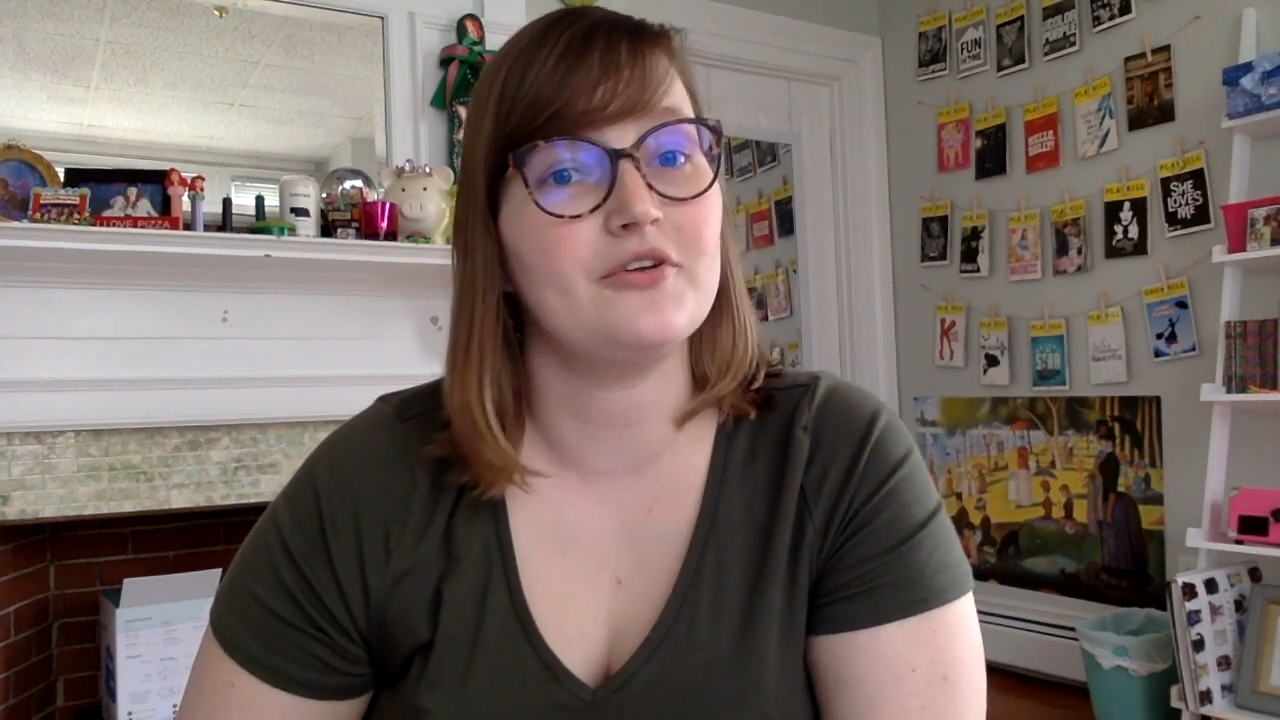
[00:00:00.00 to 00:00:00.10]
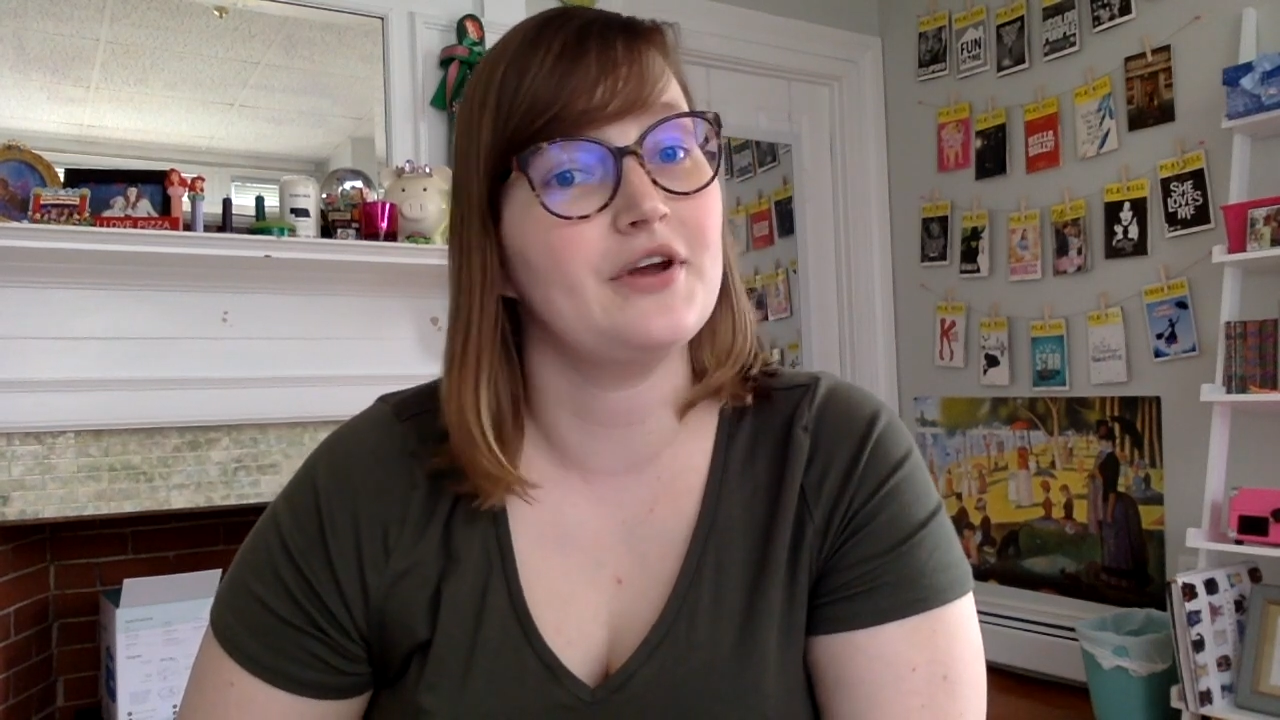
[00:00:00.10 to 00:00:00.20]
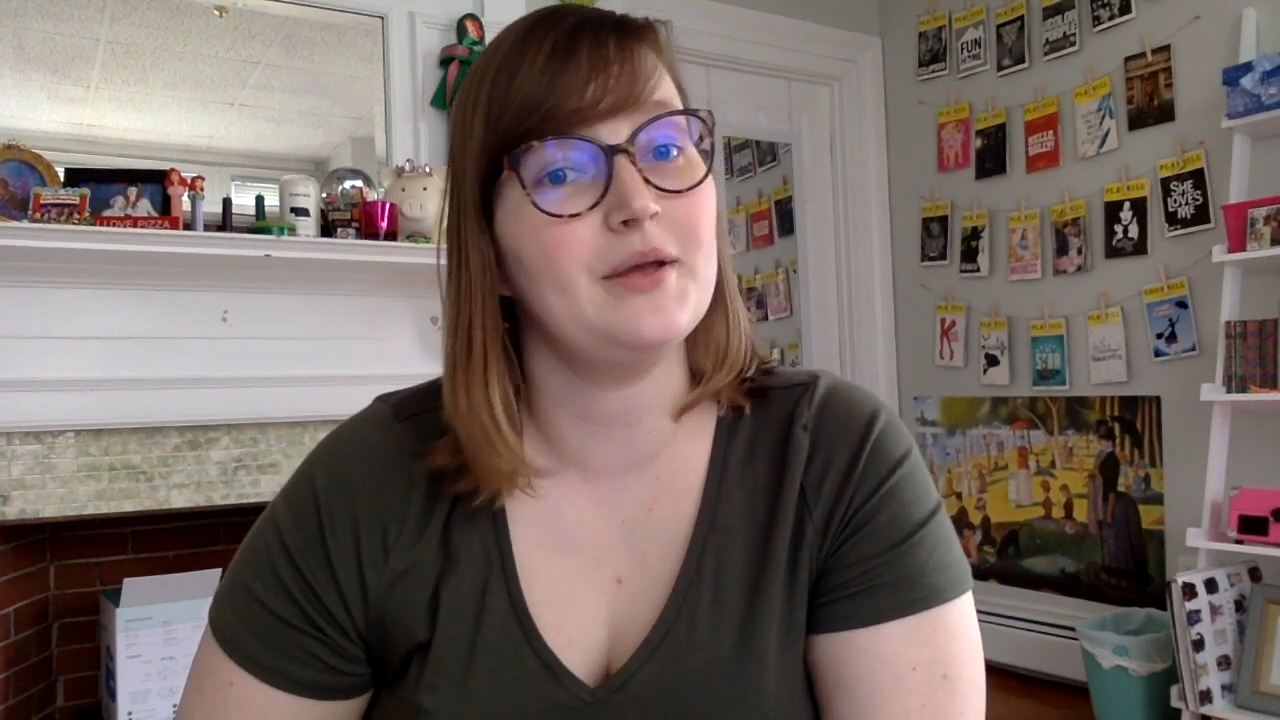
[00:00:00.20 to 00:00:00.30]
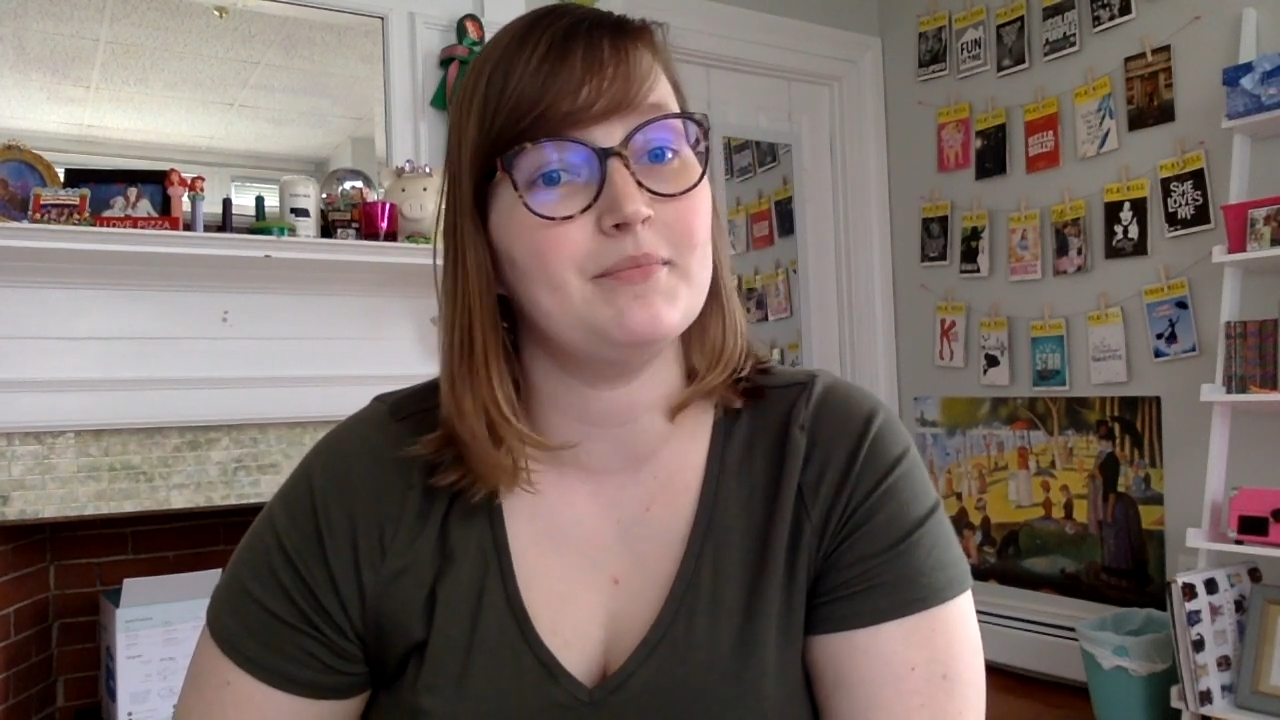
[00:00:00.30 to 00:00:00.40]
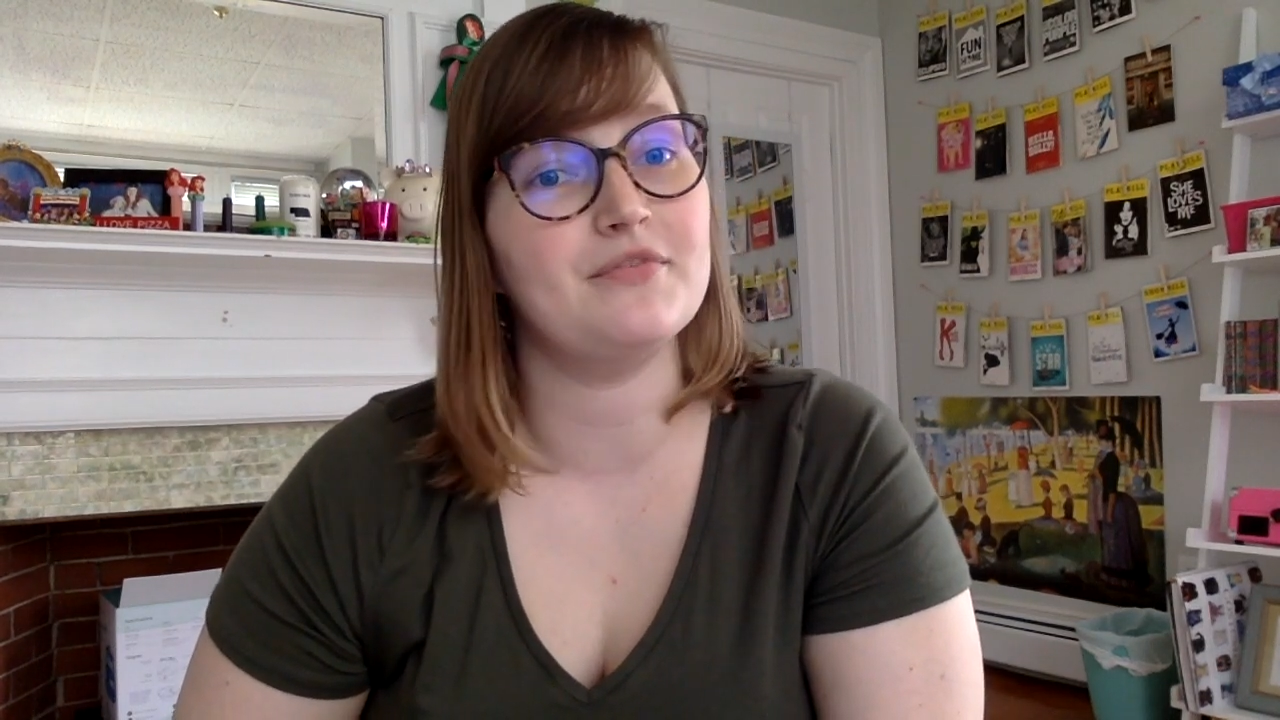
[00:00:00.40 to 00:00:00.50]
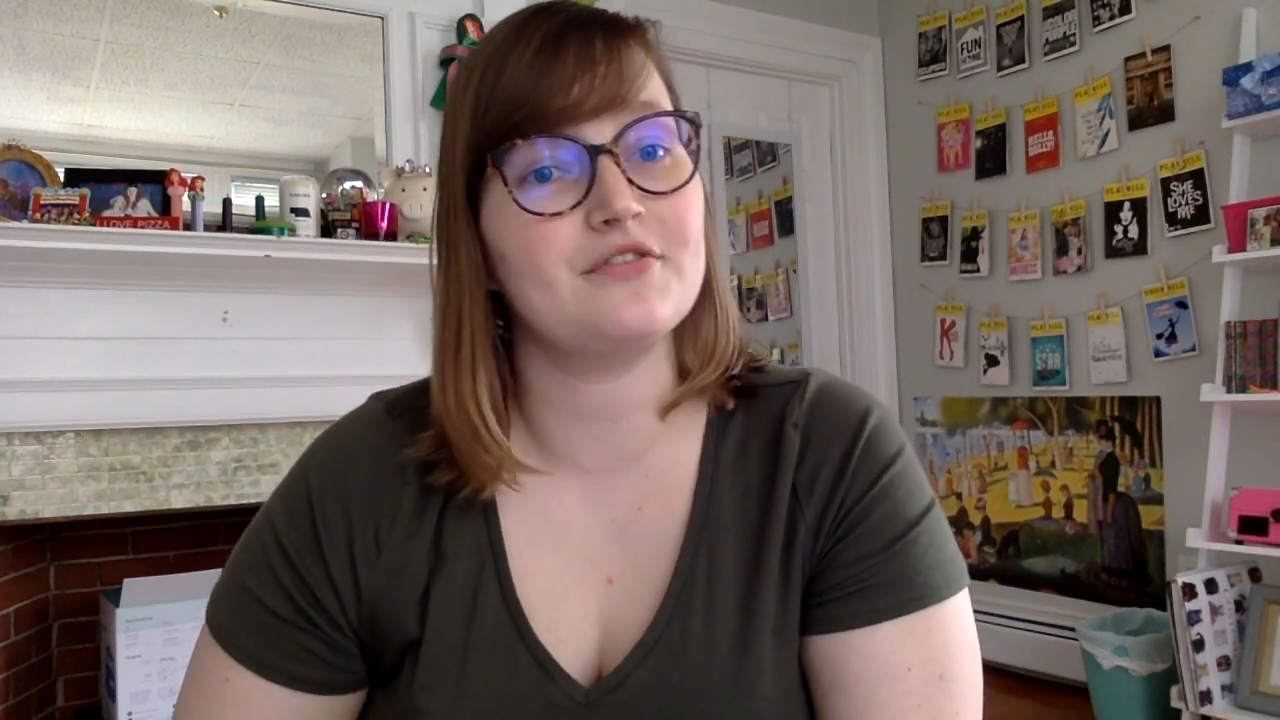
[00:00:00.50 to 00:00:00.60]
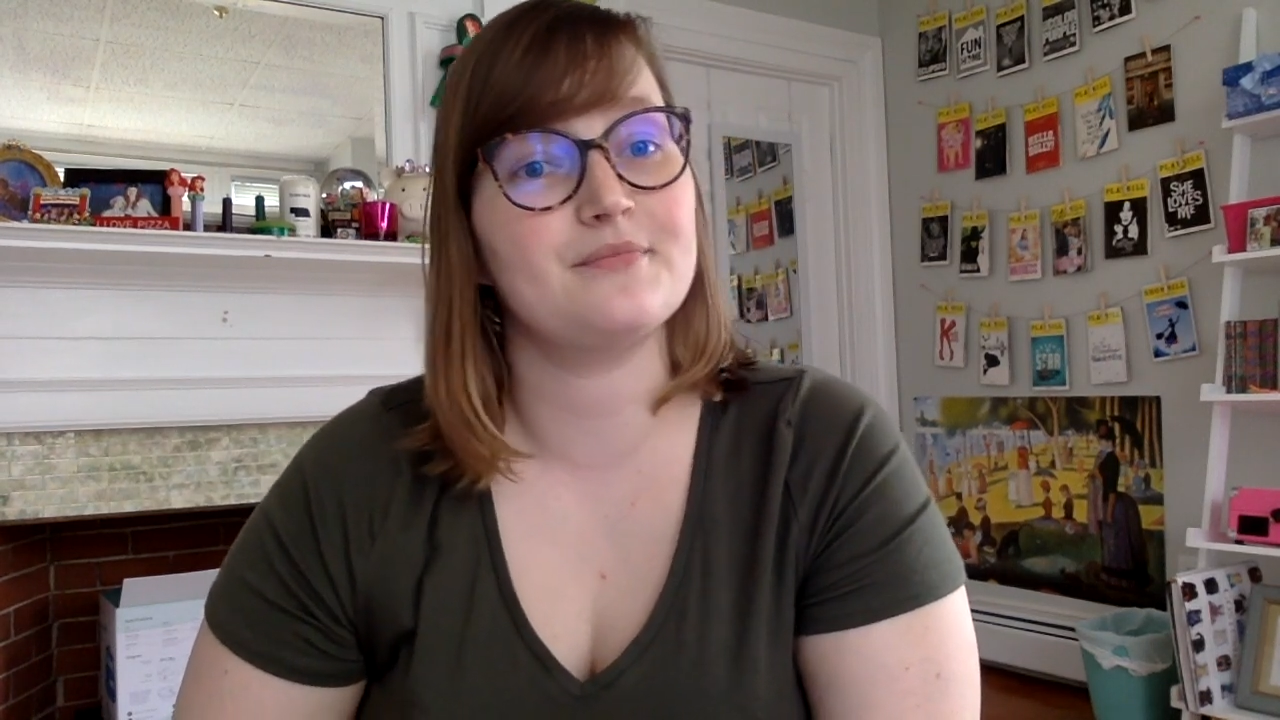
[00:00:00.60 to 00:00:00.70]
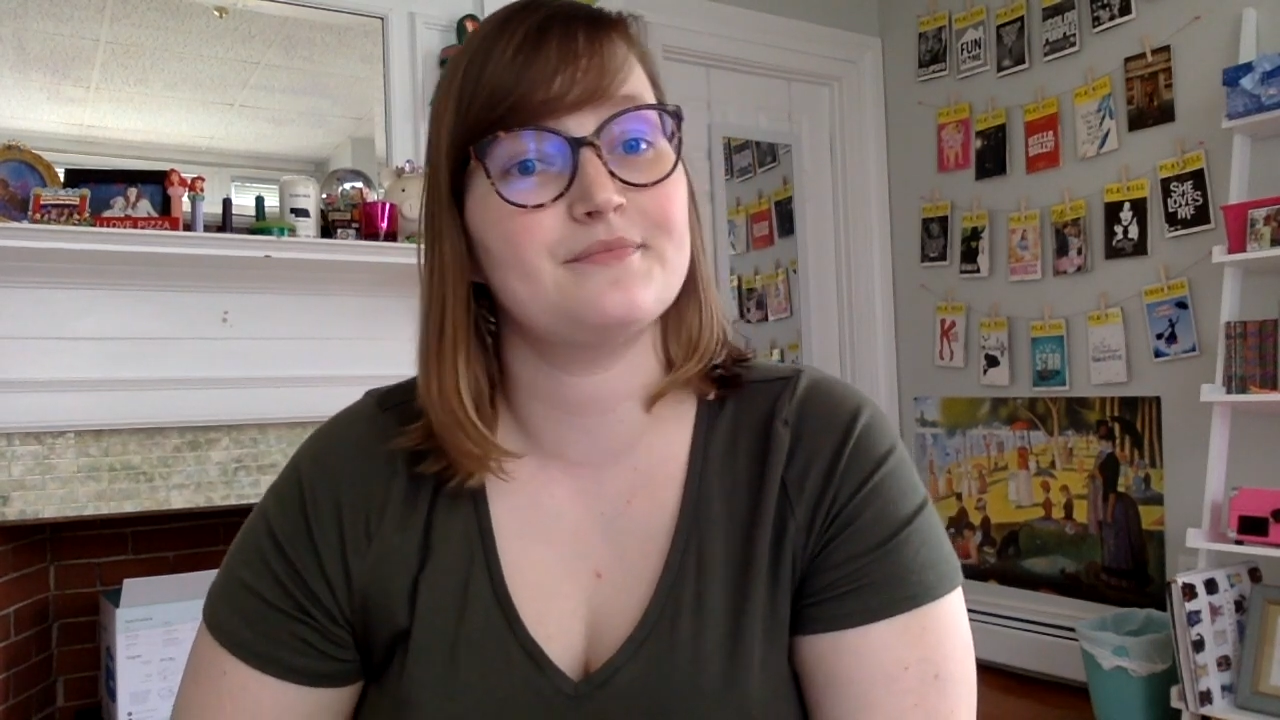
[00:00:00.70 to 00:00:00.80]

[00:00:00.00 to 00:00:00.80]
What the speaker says: hymns.